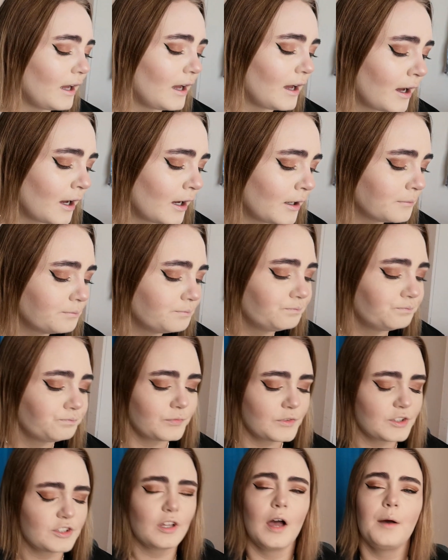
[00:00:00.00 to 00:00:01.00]

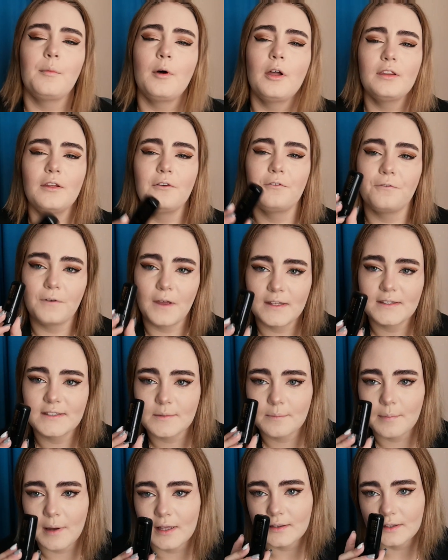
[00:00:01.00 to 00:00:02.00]
So I'm on the
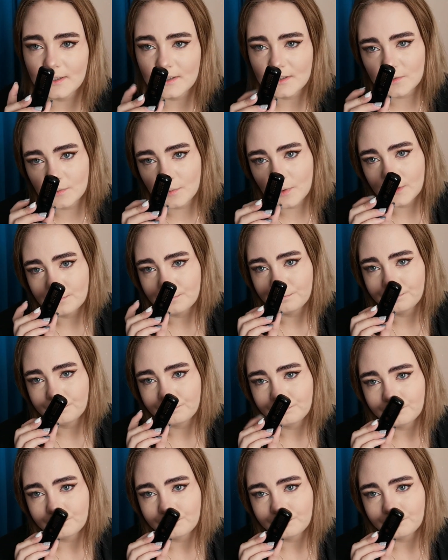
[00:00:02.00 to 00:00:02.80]
fence about this one.